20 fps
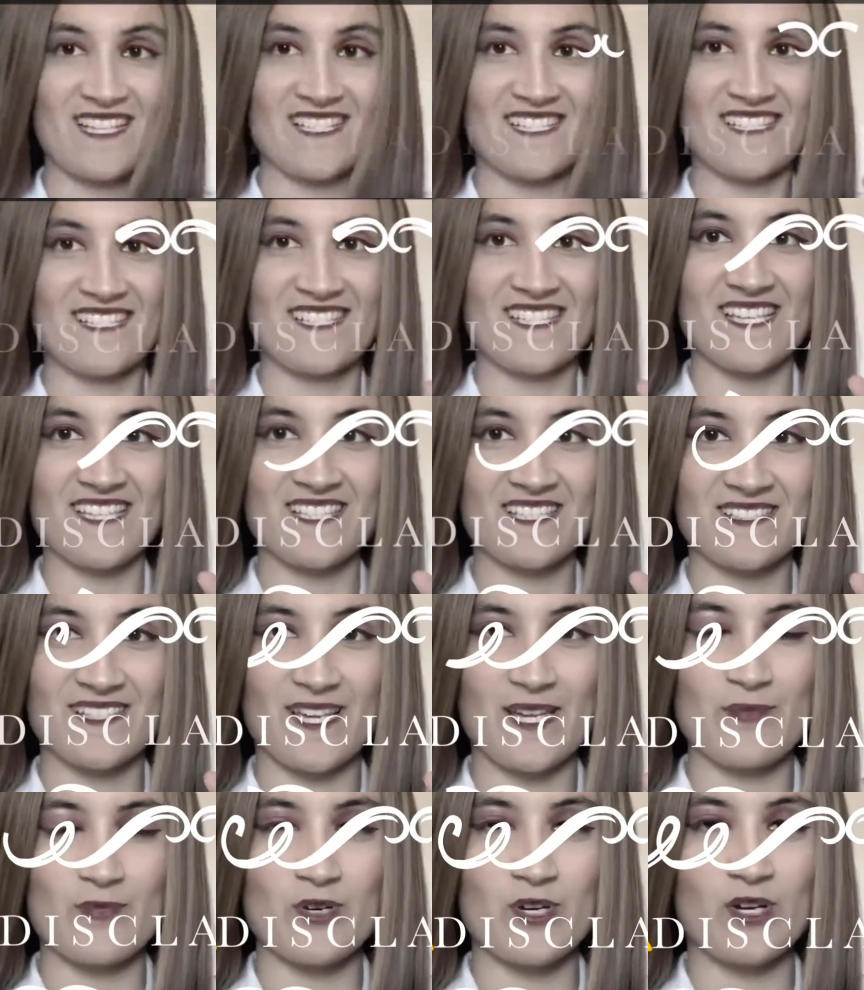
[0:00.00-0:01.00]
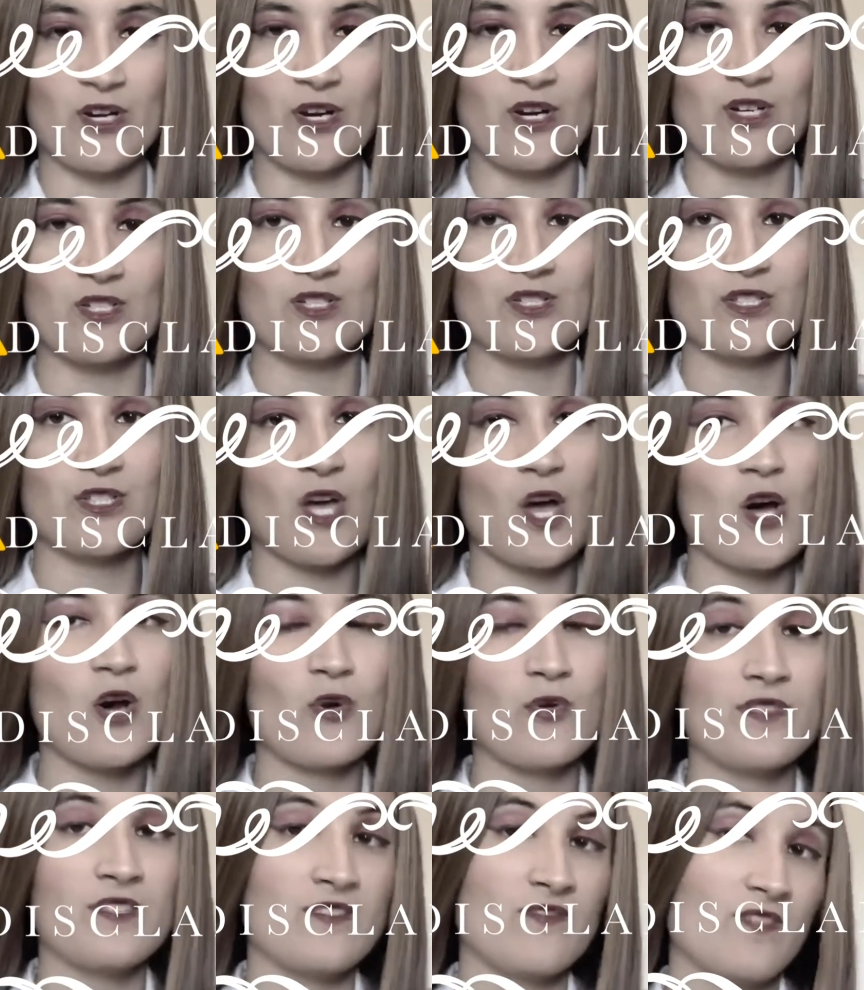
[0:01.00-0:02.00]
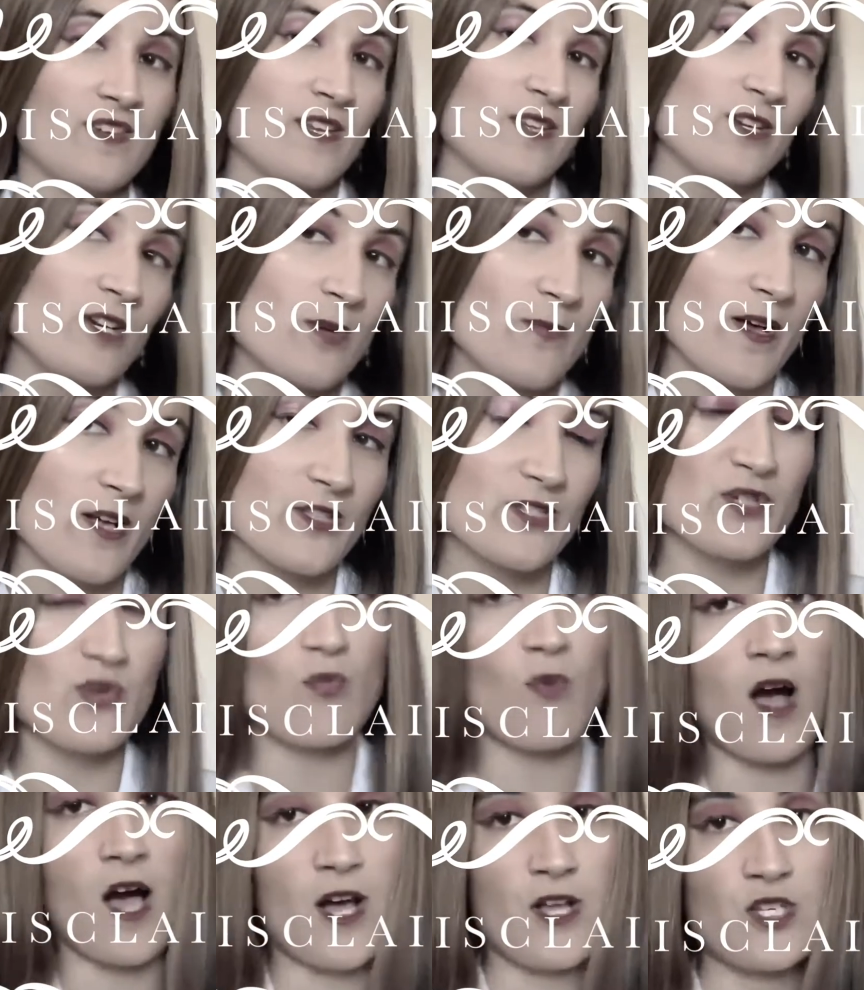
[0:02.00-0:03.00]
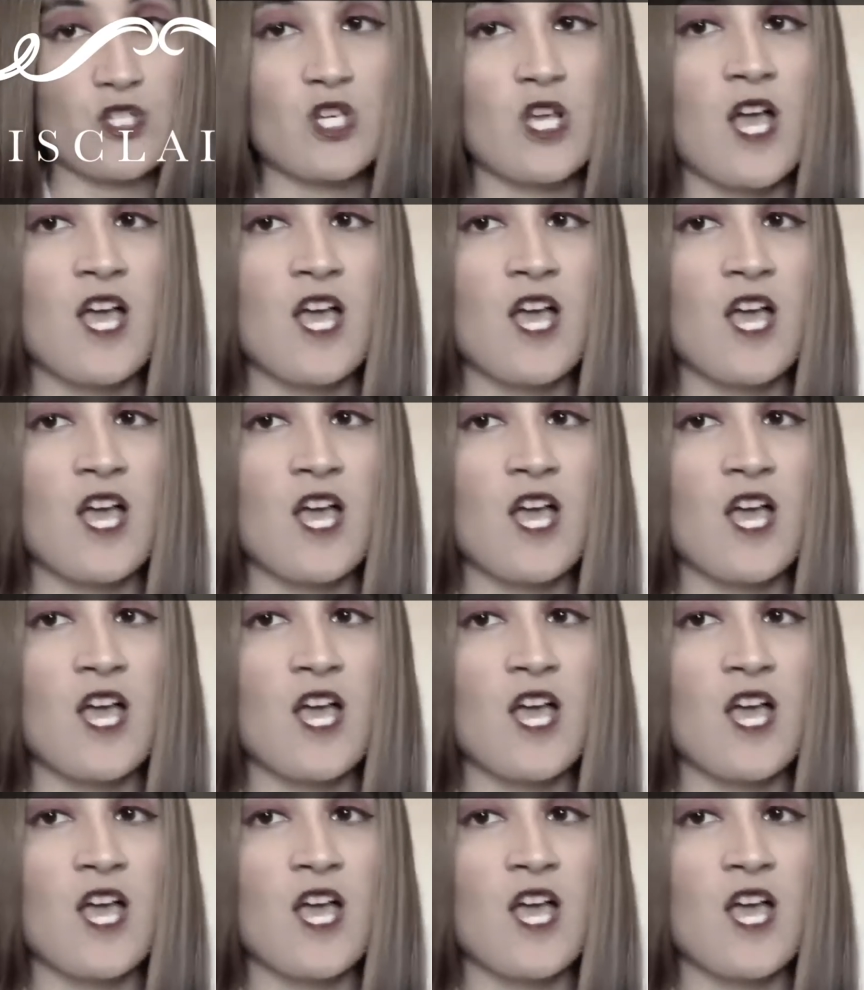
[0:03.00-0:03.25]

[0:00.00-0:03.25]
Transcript: Disclaimer! So the video you're about to watch,